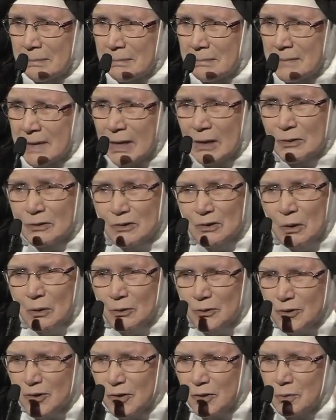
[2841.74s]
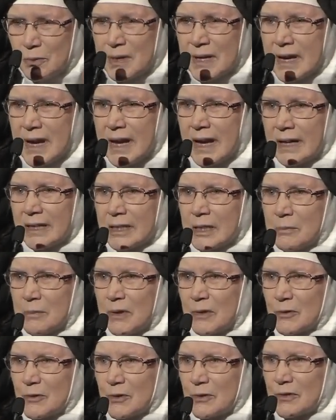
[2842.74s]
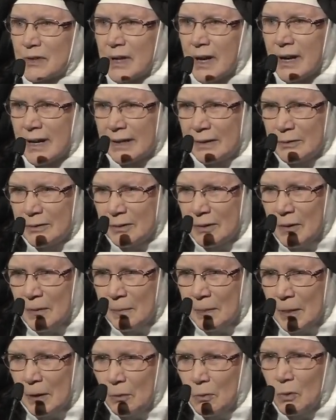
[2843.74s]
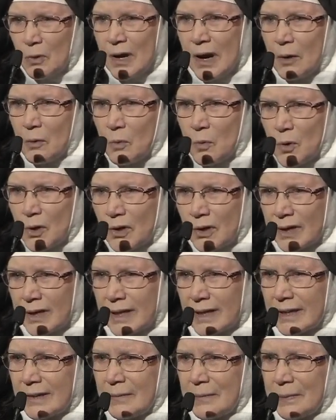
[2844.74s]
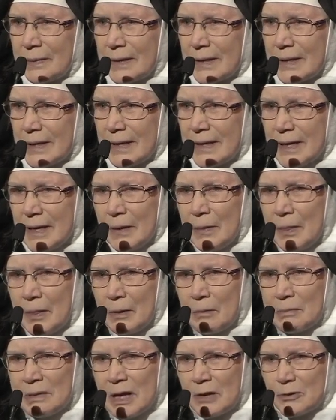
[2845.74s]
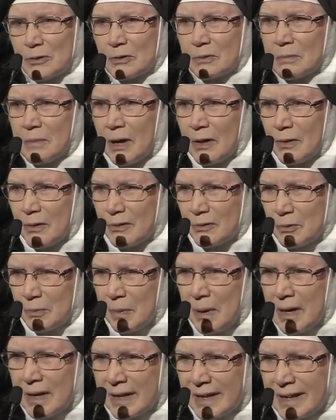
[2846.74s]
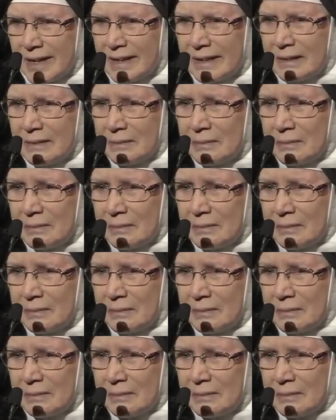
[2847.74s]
because those 3 elements of God were at work in the Blessed Mother's body.